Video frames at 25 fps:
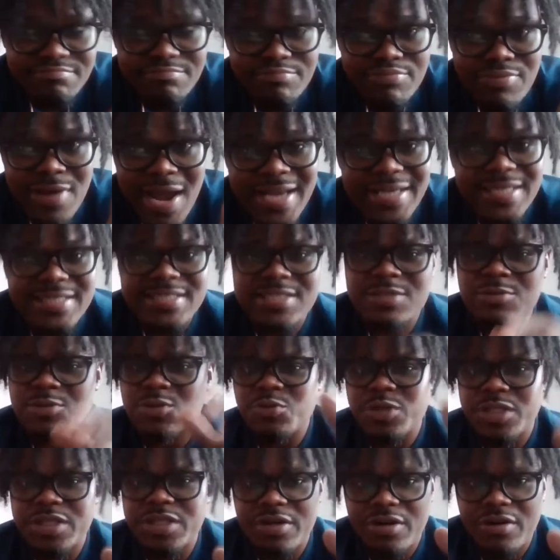practice. It
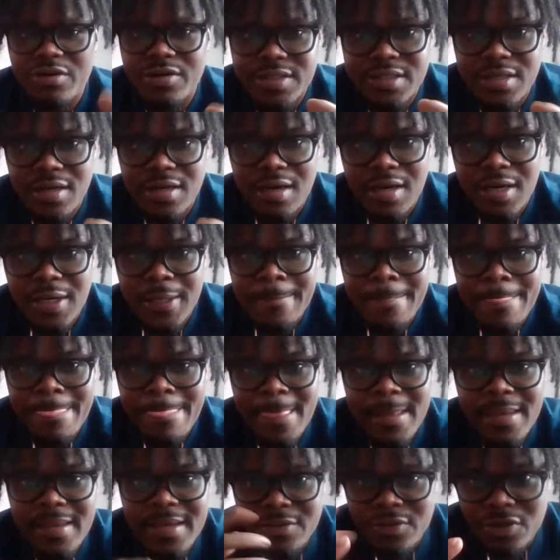was really early on
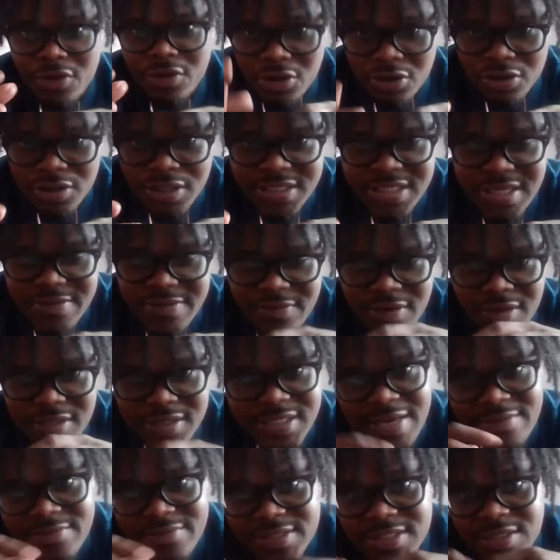in the early
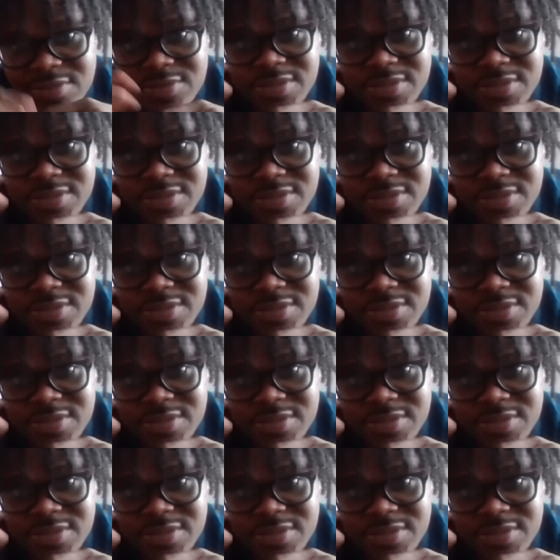7-on-7s.